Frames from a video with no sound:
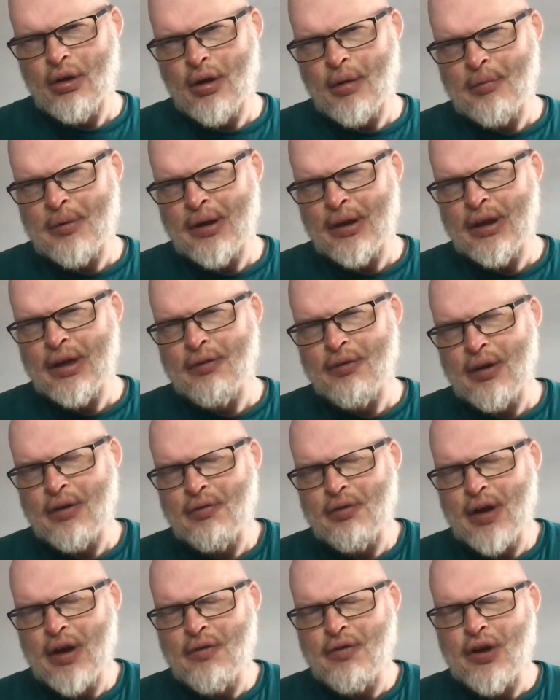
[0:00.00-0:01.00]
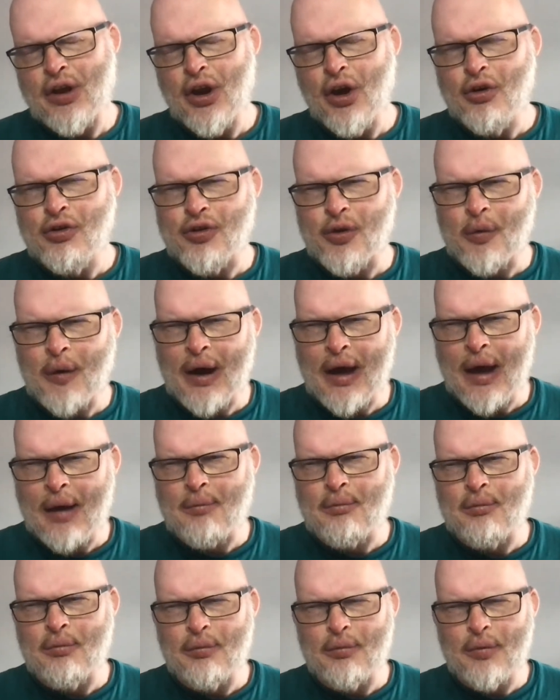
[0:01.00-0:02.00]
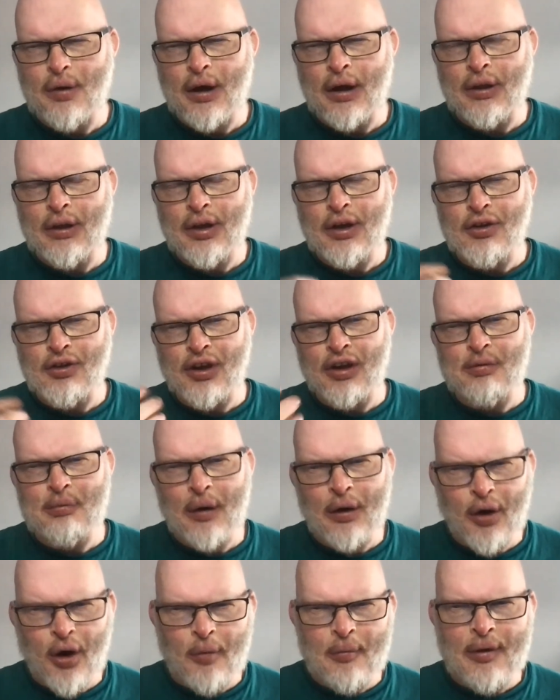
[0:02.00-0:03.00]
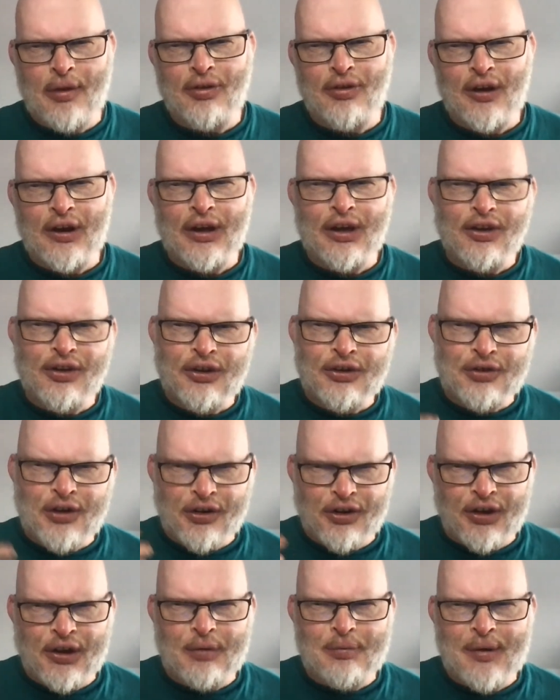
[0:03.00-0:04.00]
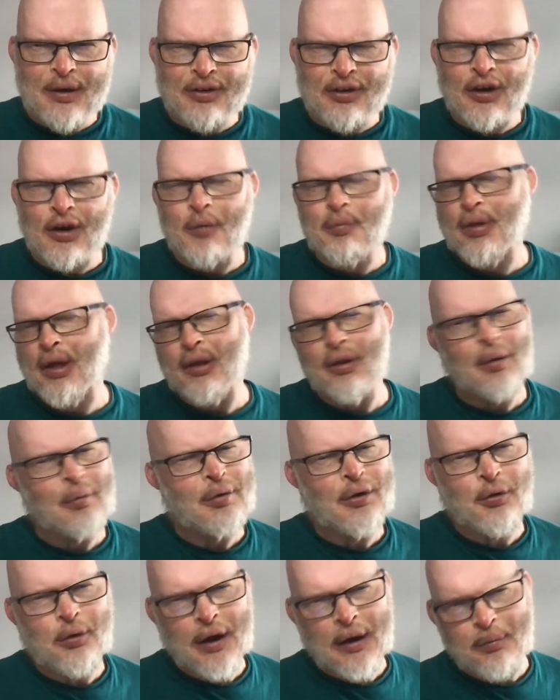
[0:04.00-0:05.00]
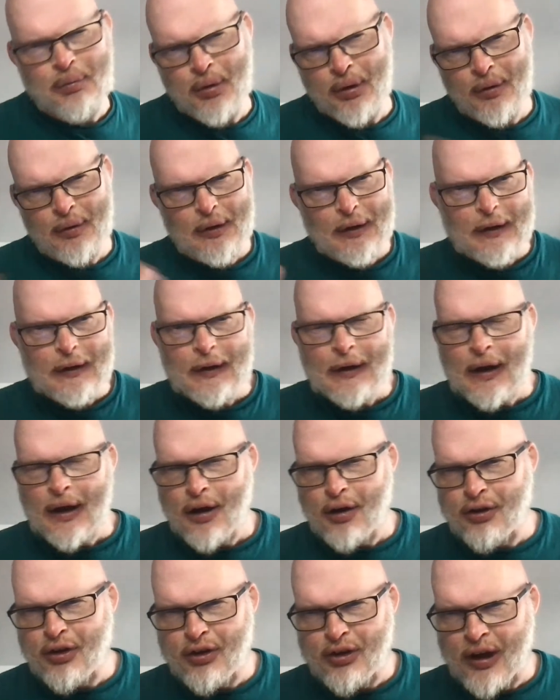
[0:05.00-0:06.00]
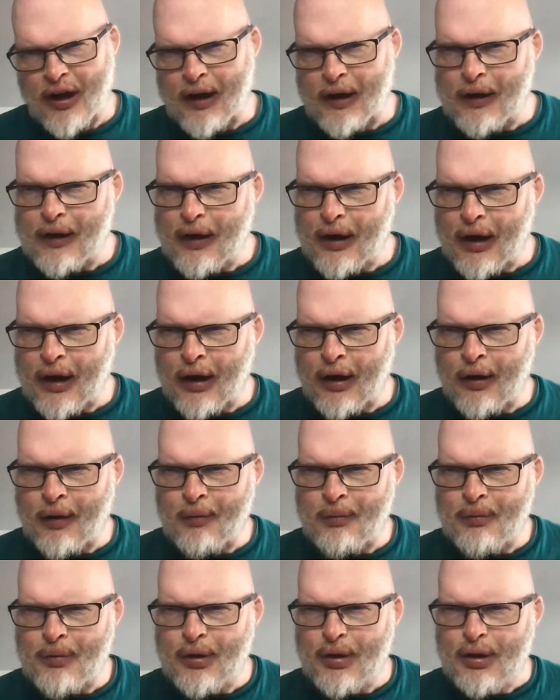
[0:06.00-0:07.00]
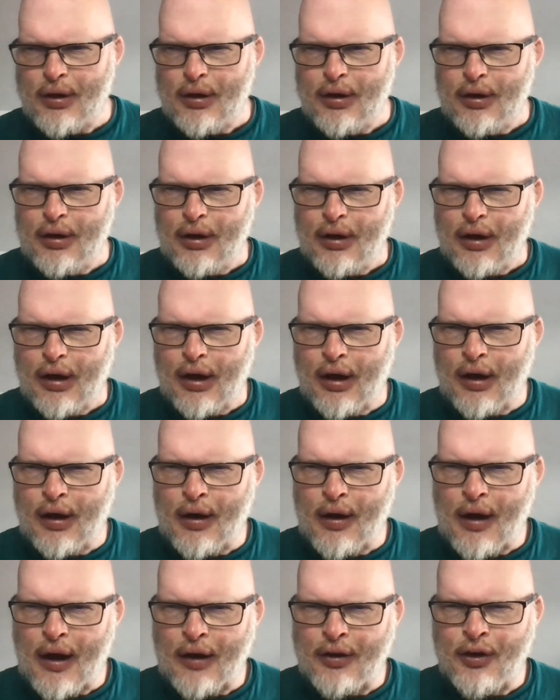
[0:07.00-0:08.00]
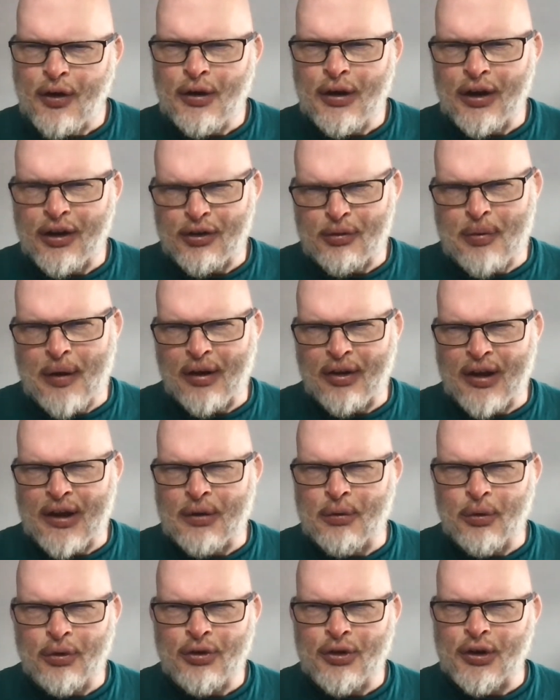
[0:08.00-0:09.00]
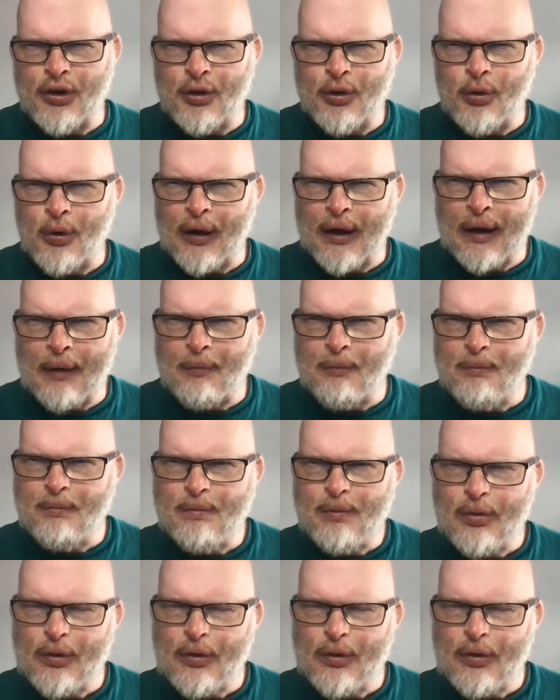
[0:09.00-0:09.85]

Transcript: mean, if he knows who I am and he sees my comment and he's interested in meeting up, then that'd be great. But as I say, I don't expect anyone to know who I am.